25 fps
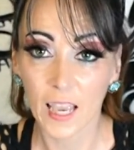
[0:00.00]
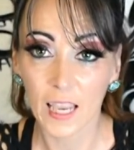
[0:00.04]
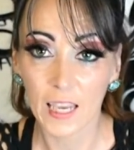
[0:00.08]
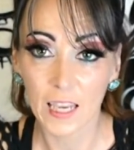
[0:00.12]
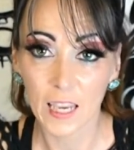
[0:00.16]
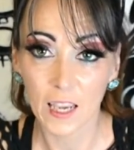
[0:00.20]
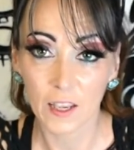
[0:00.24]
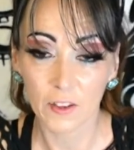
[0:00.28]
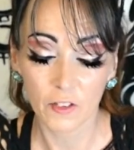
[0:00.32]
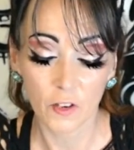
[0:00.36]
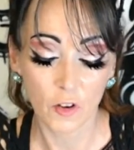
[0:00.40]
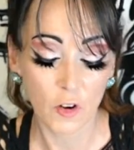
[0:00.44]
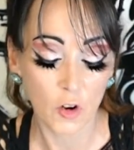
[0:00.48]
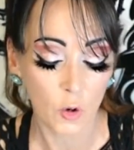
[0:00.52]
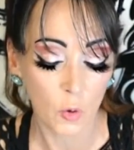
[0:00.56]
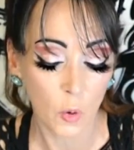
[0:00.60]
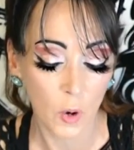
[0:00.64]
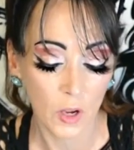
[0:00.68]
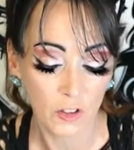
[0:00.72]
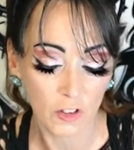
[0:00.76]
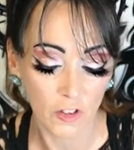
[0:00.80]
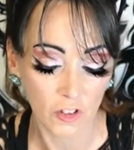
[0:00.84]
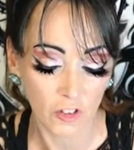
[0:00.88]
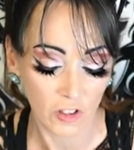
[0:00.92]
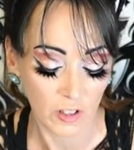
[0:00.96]
a yes or no
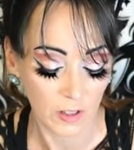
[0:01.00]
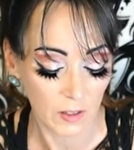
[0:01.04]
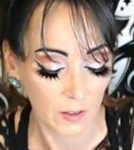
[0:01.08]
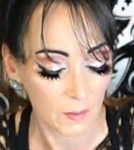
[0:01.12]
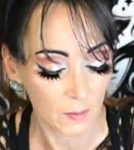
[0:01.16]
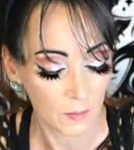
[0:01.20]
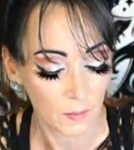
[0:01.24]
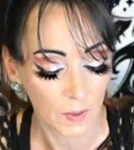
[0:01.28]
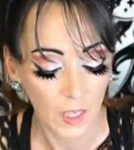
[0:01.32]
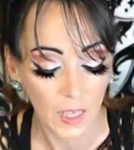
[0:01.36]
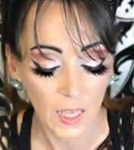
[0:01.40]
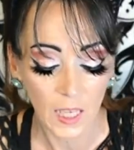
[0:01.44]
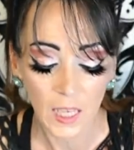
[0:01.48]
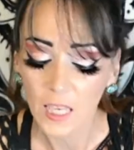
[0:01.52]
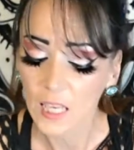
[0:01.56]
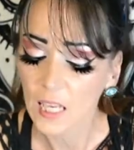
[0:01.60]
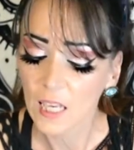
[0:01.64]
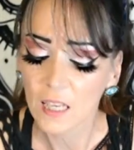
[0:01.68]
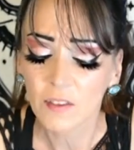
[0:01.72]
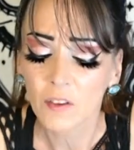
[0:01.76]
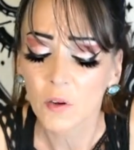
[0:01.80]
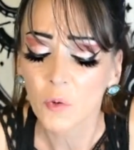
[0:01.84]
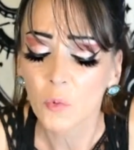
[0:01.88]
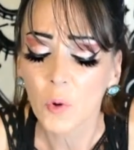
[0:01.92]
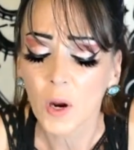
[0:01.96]
question.
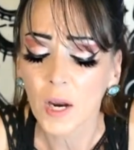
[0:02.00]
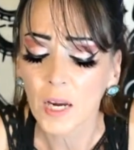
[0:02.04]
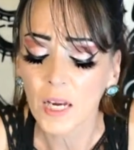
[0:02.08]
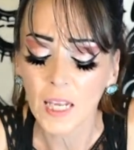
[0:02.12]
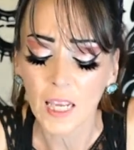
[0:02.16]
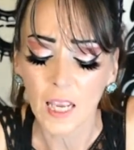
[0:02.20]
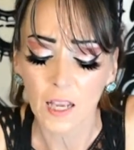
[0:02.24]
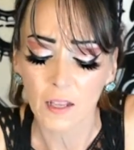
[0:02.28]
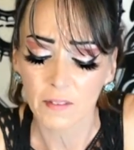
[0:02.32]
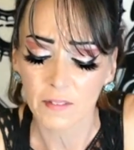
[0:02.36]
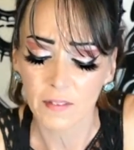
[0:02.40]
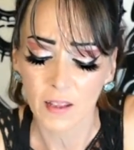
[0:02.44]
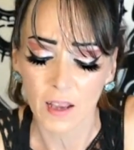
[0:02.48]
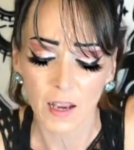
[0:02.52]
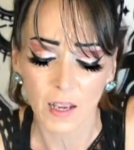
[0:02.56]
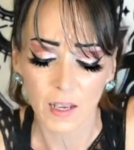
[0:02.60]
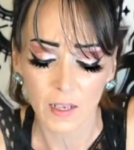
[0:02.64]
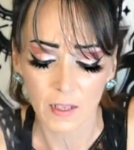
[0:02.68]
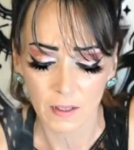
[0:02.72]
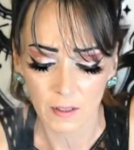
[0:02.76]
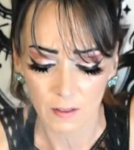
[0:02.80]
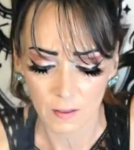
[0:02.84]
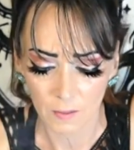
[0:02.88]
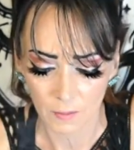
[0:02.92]
Is it raining outside?